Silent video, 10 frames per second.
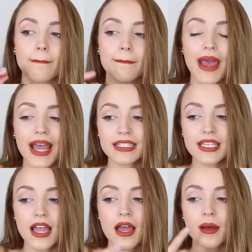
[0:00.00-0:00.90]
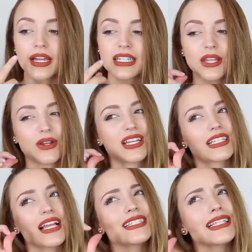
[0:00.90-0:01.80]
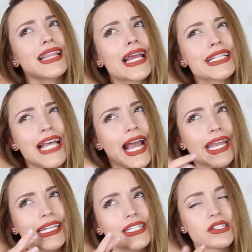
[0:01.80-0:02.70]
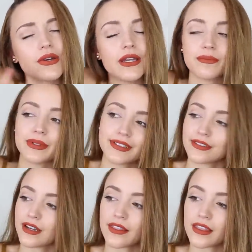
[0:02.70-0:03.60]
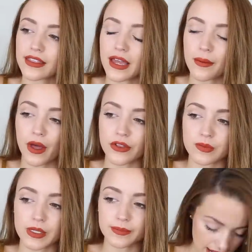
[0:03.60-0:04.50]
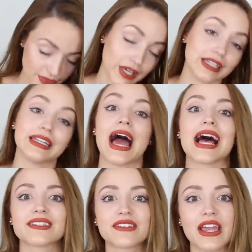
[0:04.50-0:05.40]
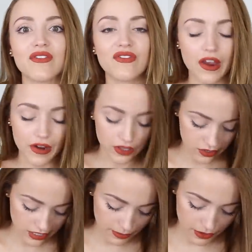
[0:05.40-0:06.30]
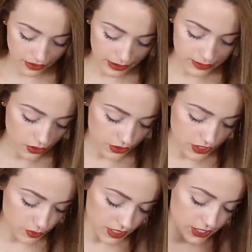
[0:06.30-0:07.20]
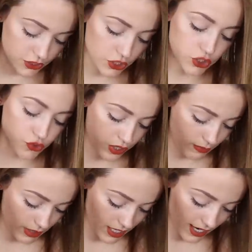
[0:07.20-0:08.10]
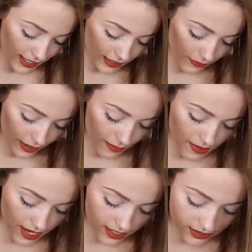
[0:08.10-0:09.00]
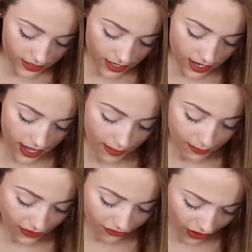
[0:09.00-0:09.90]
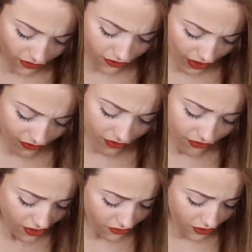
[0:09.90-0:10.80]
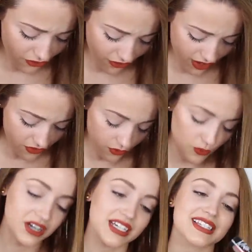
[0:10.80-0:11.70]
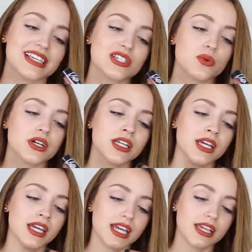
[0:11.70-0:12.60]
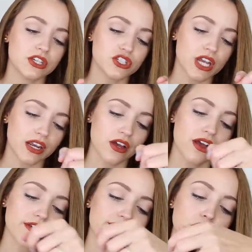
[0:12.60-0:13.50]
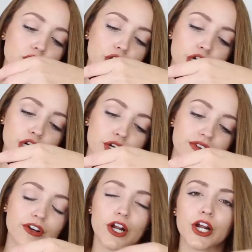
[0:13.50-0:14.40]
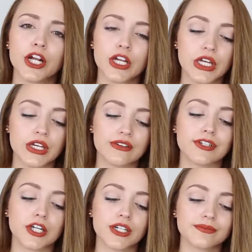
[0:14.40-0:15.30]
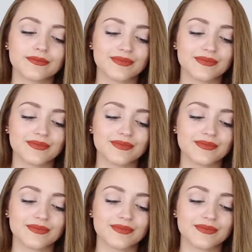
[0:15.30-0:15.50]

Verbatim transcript: matte. There is a slight tackiness to it, but nothing that bothers me. And they last a very long time on the lips. So this one is Dreamy, highly recommend. My favorite, favorite, favorite, favorite one is this one in the shade Fleur, Fleur, Fleur,